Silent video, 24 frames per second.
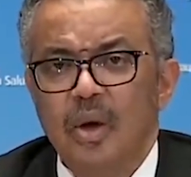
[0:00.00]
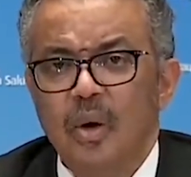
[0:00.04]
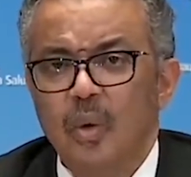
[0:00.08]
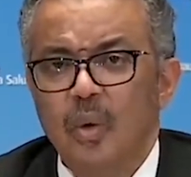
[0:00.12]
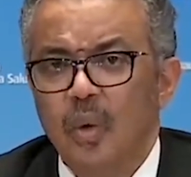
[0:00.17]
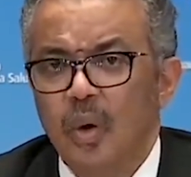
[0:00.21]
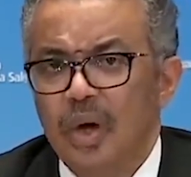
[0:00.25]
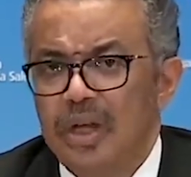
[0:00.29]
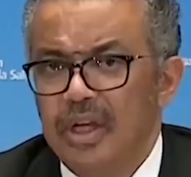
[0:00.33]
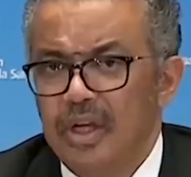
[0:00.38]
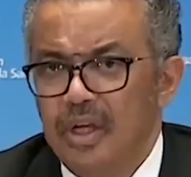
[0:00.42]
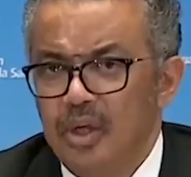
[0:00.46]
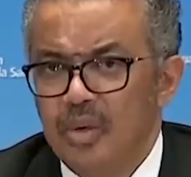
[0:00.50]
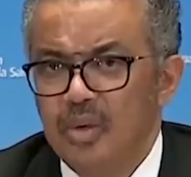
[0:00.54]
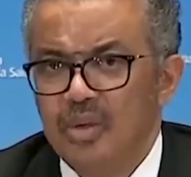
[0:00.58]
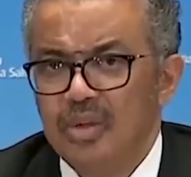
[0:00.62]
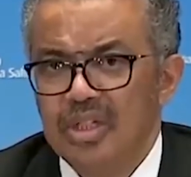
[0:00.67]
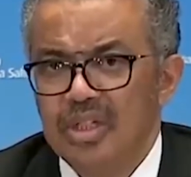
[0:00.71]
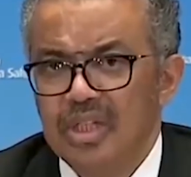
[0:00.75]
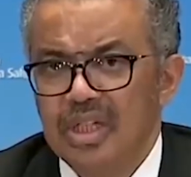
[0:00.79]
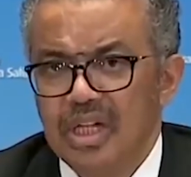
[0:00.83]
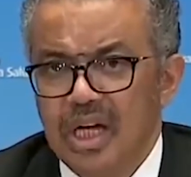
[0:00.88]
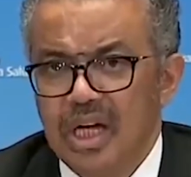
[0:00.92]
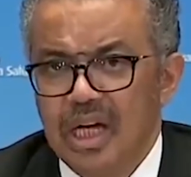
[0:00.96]
when
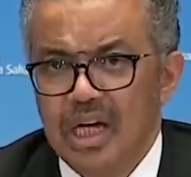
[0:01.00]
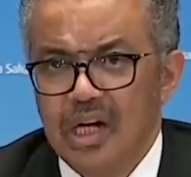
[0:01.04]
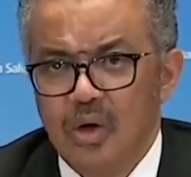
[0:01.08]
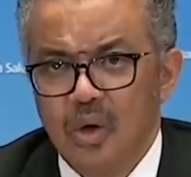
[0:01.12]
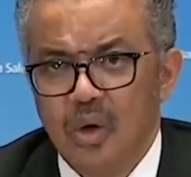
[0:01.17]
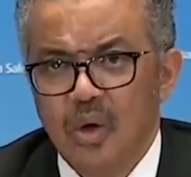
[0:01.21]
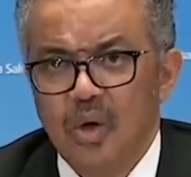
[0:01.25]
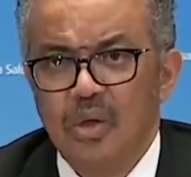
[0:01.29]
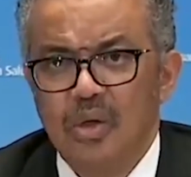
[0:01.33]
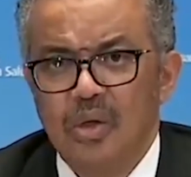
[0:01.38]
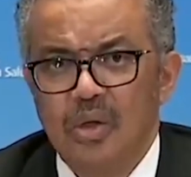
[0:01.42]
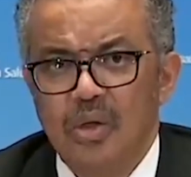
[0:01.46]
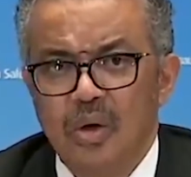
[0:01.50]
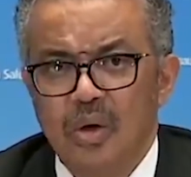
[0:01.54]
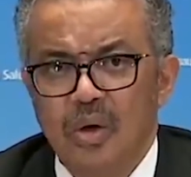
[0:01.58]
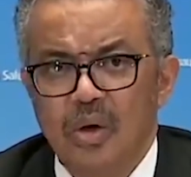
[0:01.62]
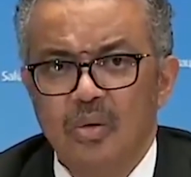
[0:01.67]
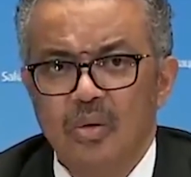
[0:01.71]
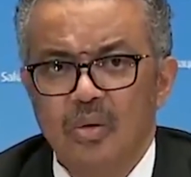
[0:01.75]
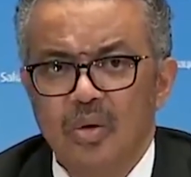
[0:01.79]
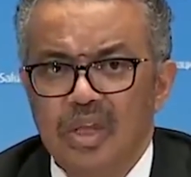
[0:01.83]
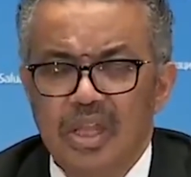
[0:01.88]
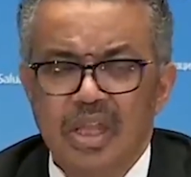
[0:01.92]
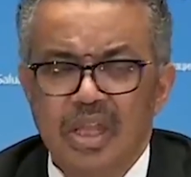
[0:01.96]
used alone
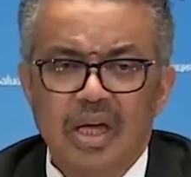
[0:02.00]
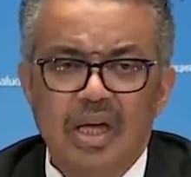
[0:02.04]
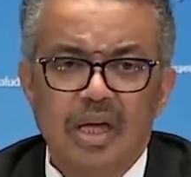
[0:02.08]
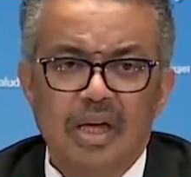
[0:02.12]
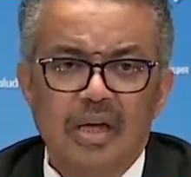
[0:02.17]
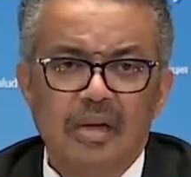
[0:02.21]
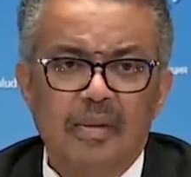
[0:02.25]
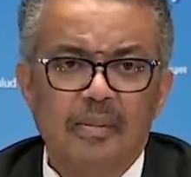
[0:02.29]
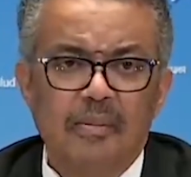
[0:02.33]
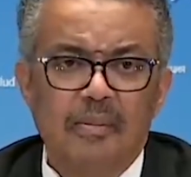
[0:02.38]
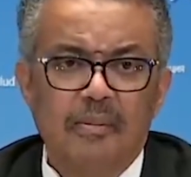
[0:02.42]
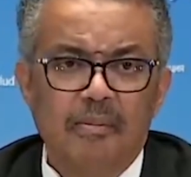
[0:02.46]
or with a